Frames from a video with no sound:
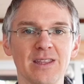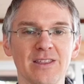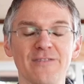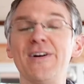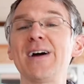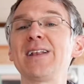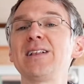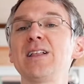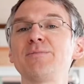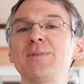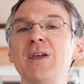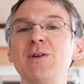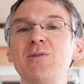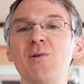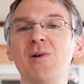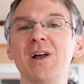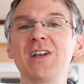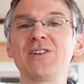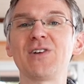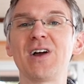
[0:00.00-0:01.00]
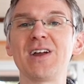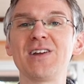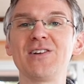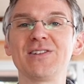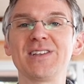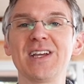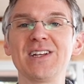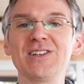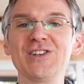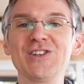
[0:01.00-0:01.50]
The final update we want to draw your
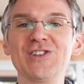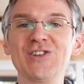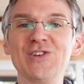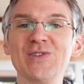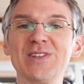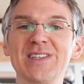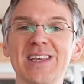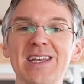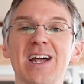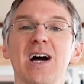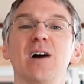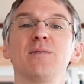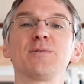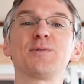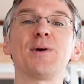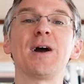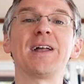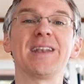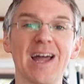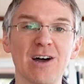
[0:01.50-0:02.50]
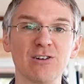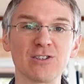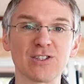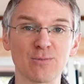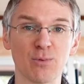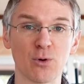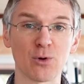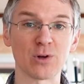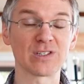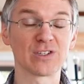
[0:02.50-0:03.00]
attention to is that HubSpot now
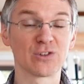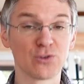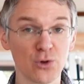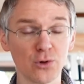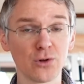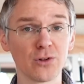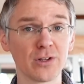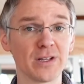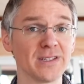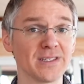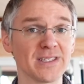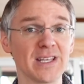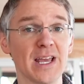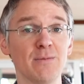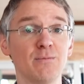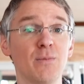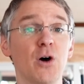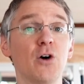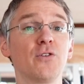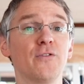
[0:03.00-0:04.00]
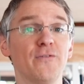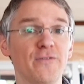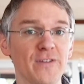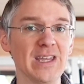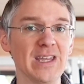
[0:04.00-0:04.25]
supports Google Consent Mode